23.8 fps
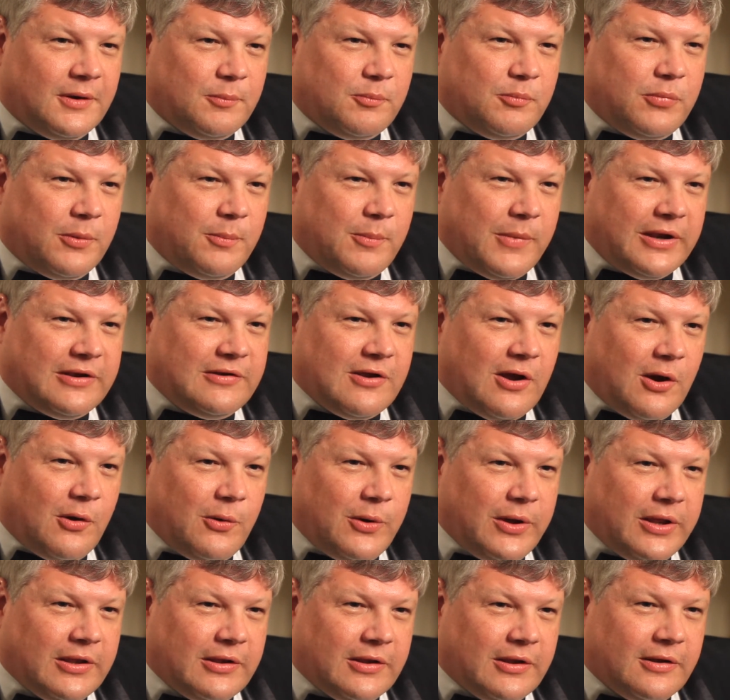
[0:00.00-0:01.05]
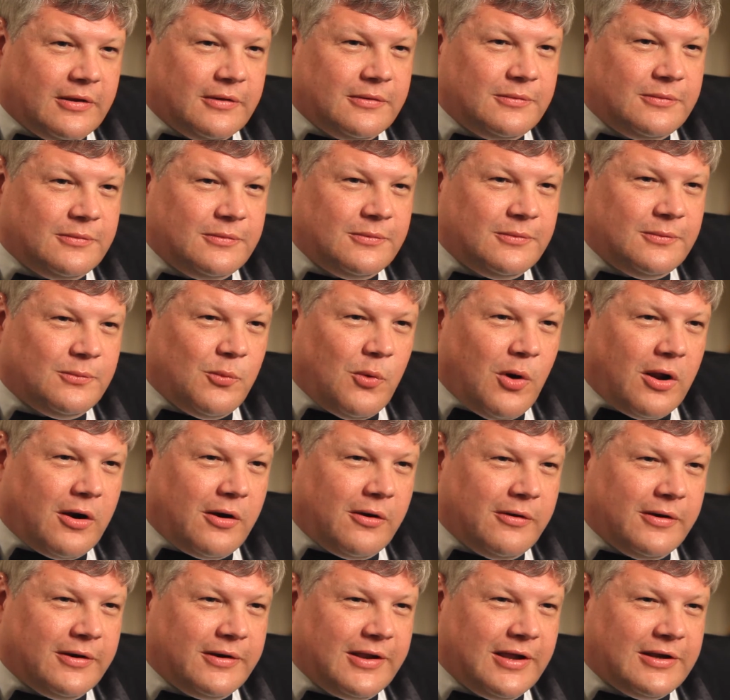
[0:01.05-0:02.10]
put my toe in the
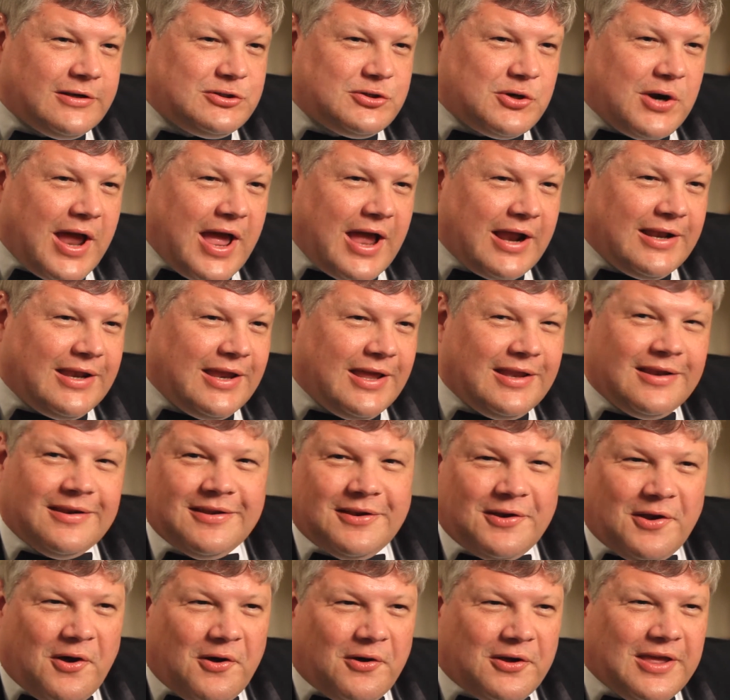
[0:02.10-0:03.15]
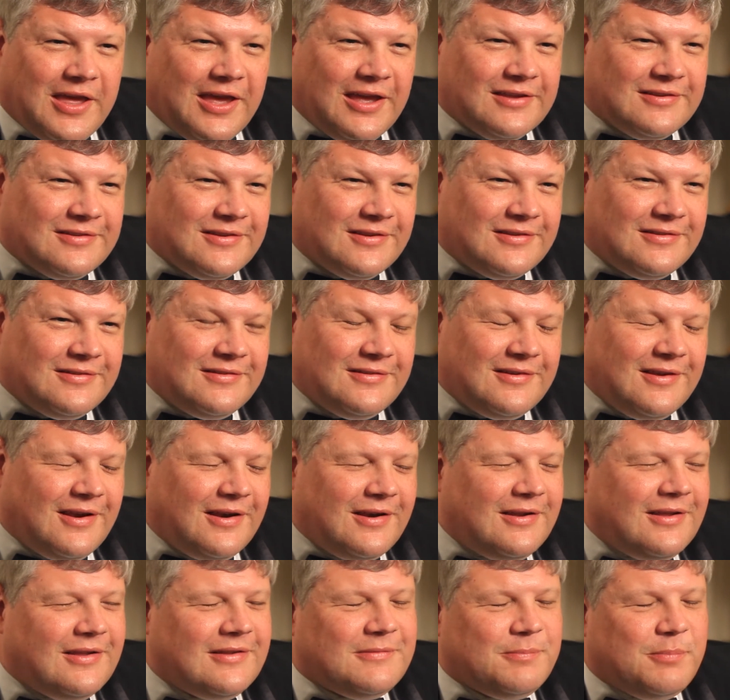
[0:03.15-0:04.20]
water and get dragged in all cases.
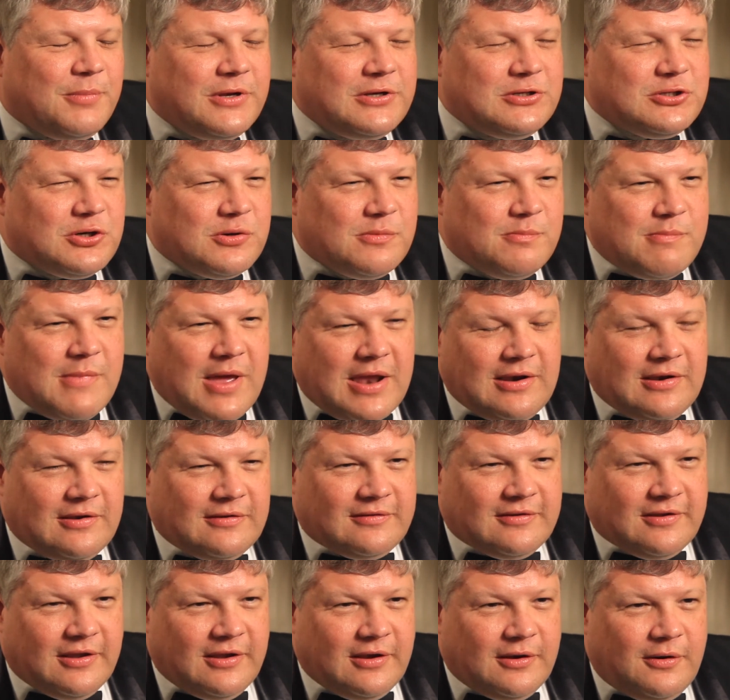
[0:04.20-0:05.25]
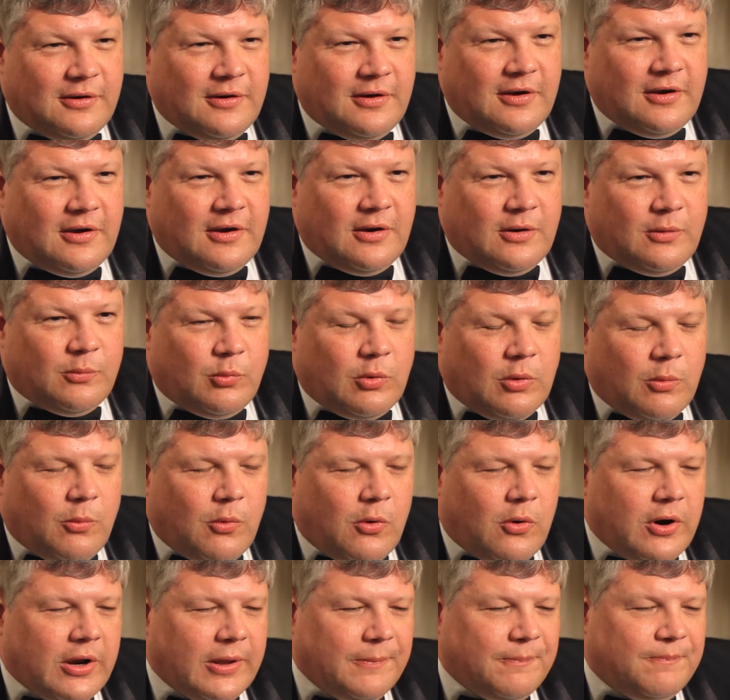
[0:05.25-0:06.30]
And it's been tremendously
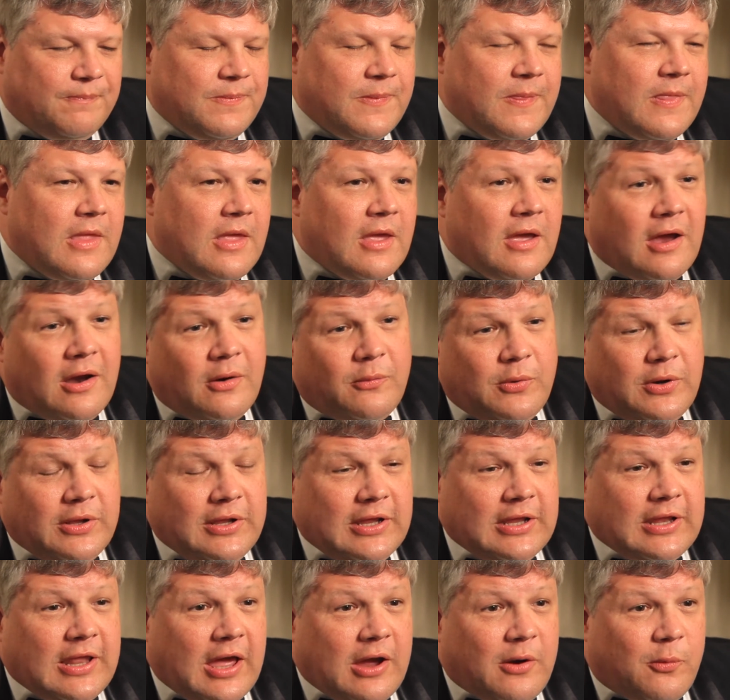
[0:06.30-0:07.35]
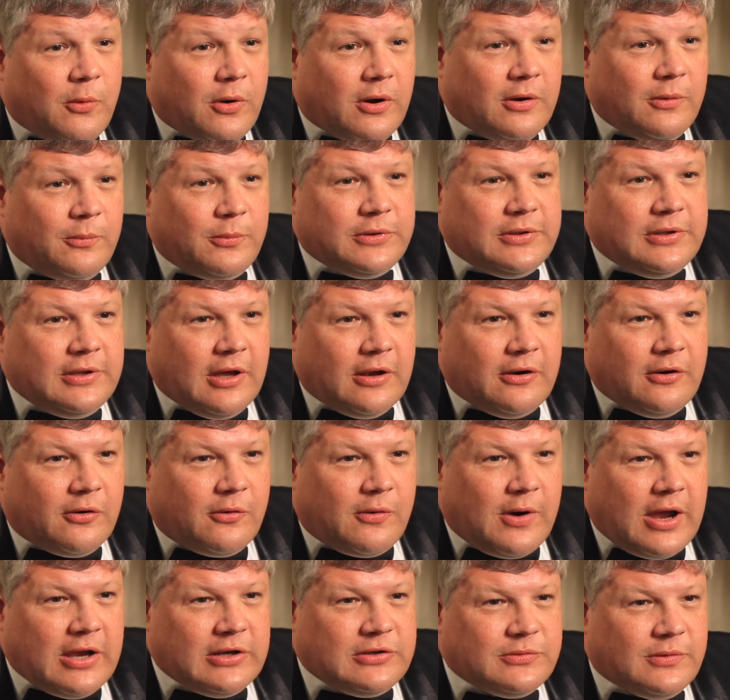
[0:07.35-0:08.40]
rewarding. I really like working with the
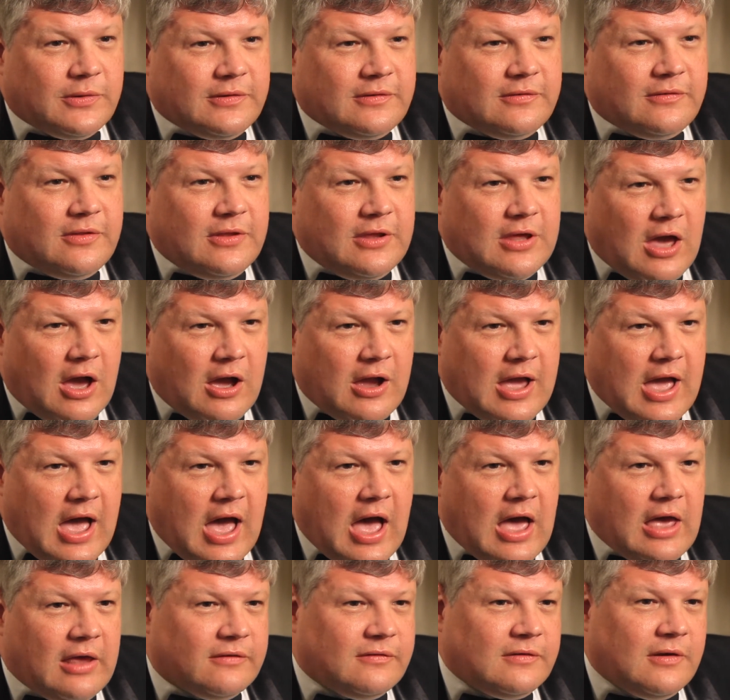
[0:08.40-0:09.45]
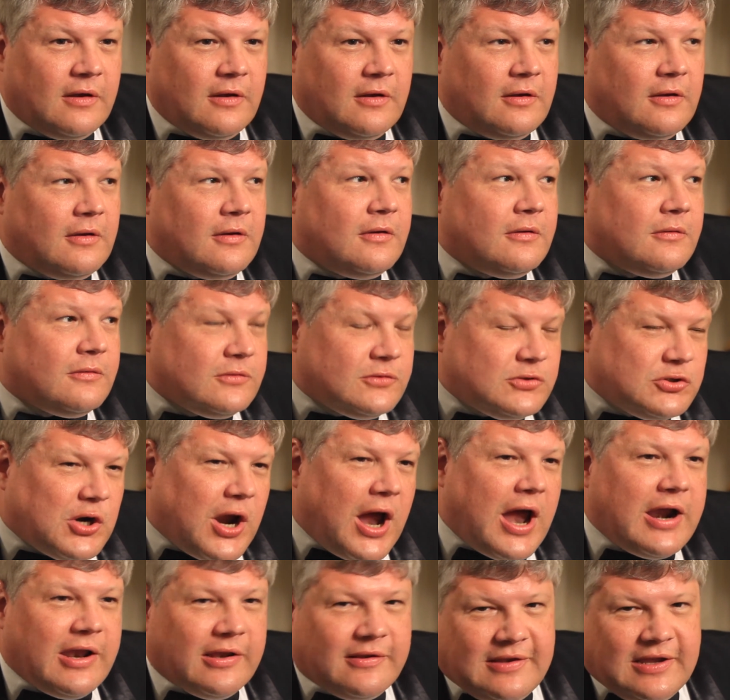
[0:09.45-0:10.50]
undergraduates, the young guys,
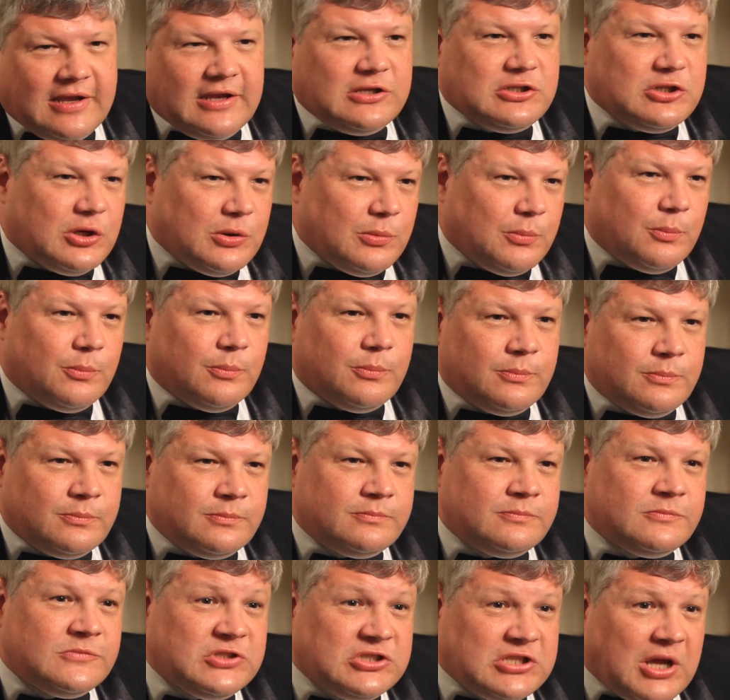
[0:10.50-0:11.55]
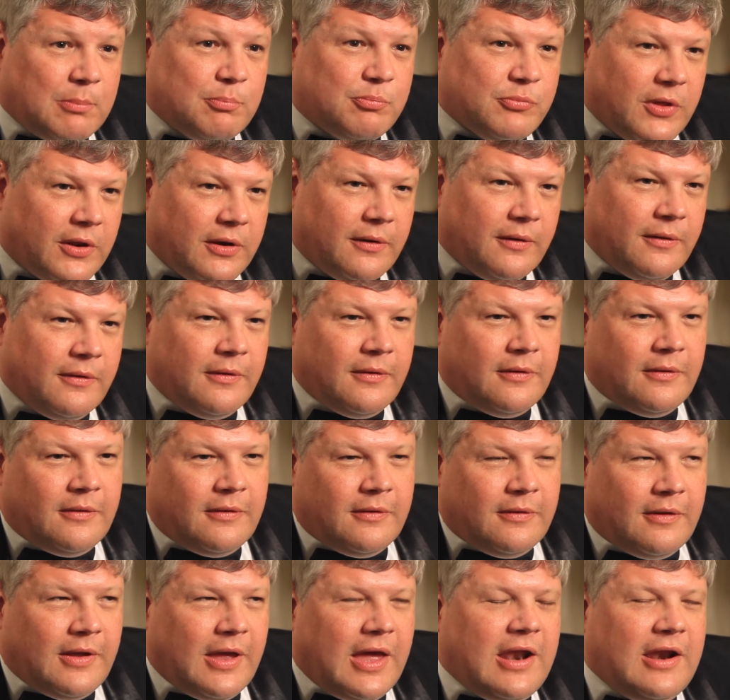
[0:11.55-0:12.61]
try to teach them something.
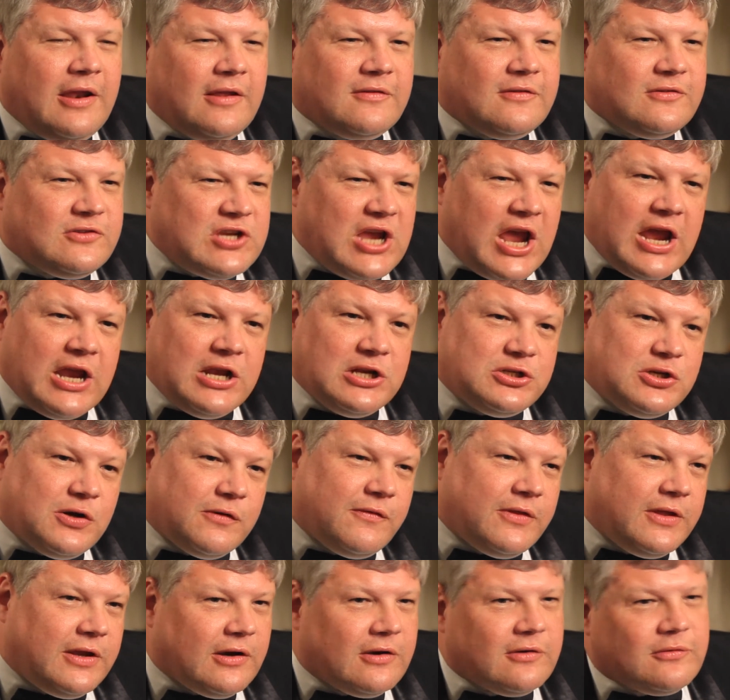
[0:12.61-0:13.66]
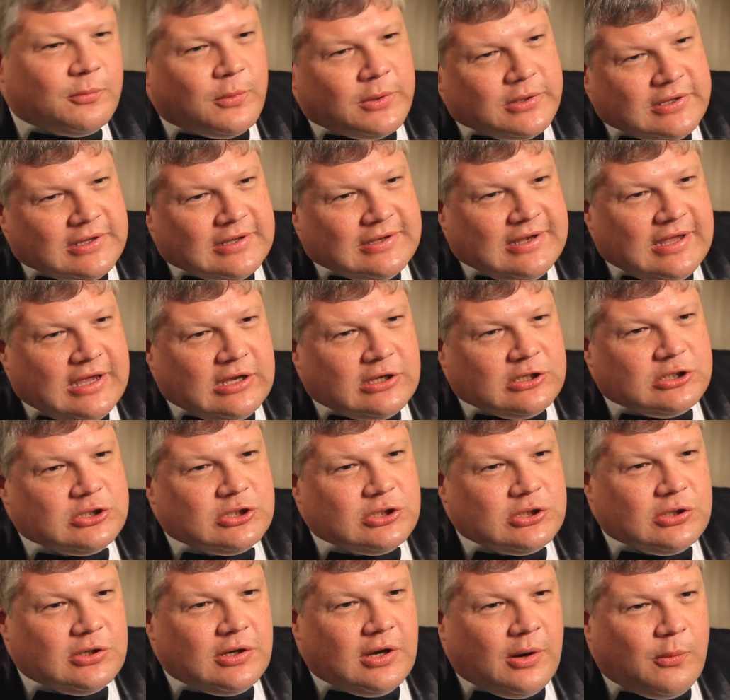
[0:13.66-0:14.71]
And it's changed over the years what you
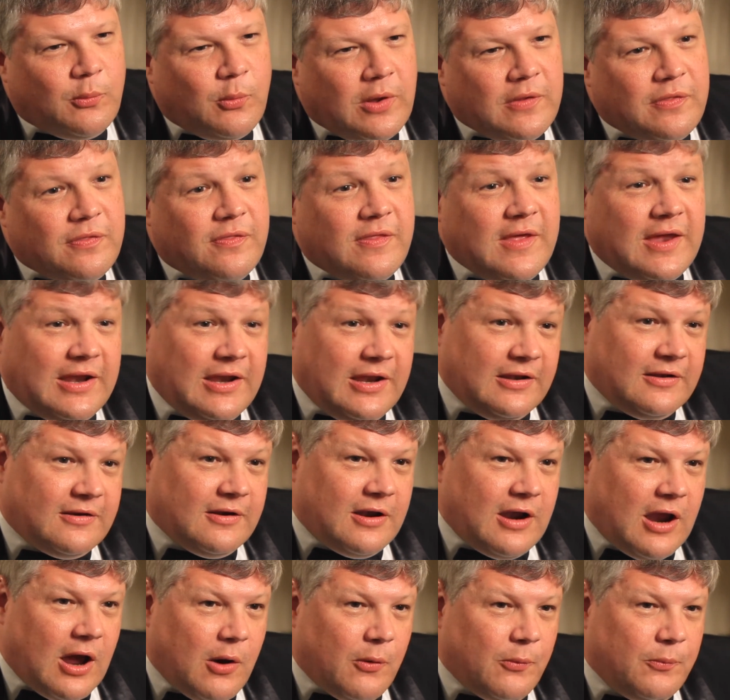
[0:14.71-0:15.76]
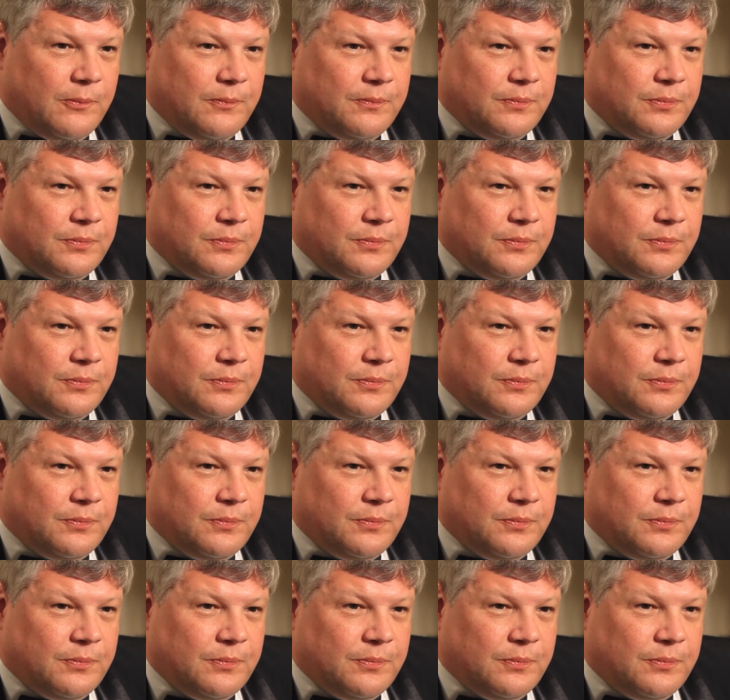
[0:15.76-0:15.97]
teach and what they need to know.